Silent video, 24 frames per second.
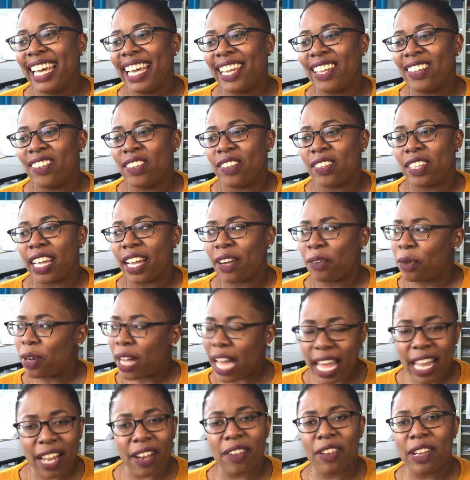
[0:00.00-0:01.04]
And she's like, well,
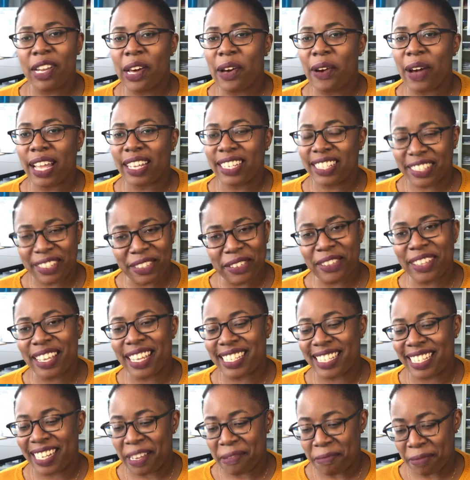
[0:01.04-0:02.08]
I don't know, I should do
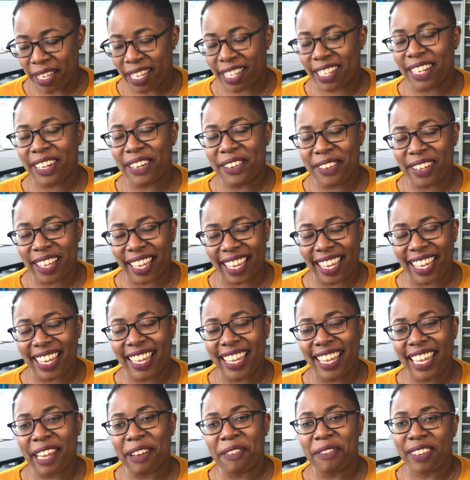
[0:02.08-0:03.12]
this. And I'm like, okay,
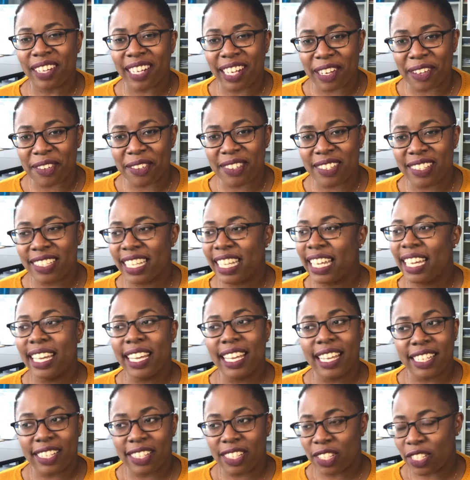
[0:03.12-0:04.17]
and what else?
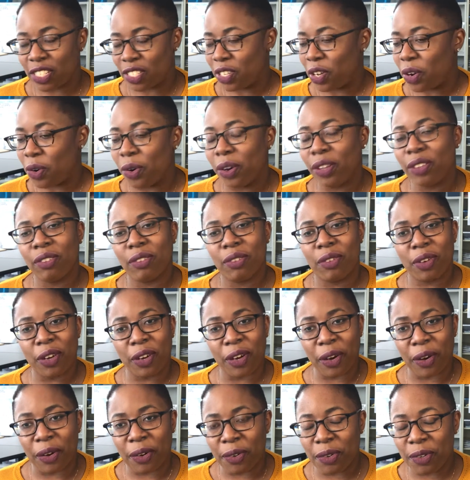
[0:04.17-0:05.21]
She's just going through her
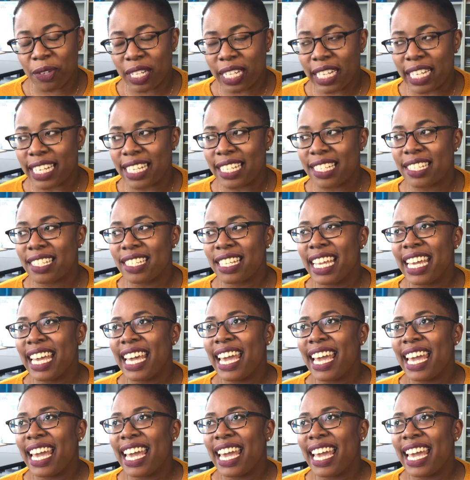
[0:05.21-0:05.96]
whole list.